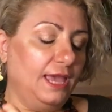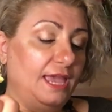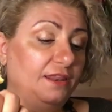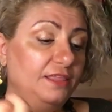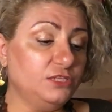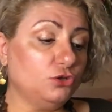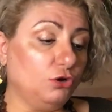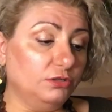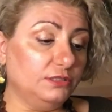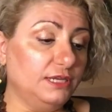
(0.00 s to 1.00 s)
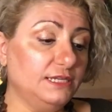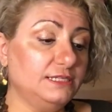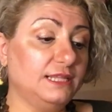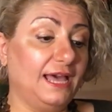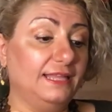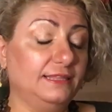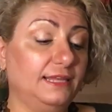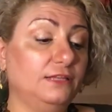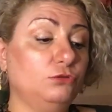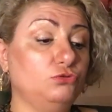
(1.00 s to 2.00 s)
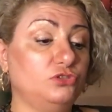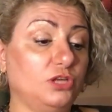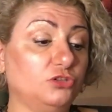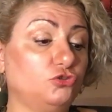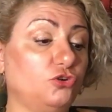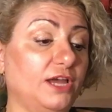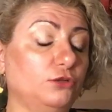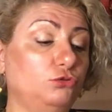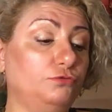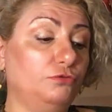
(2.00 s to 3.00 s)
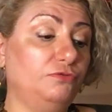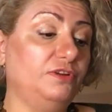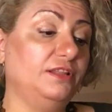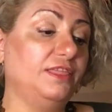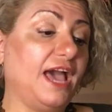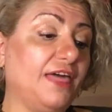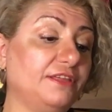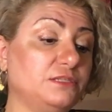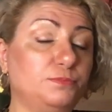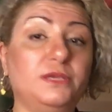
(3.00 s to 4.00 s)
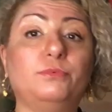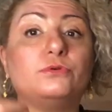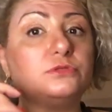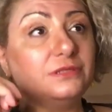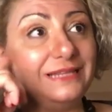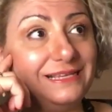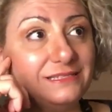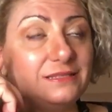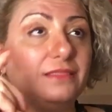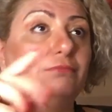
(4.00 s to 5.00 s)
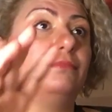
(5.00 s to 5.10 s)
In this context, I tend to start trying to fulfill the other people's needs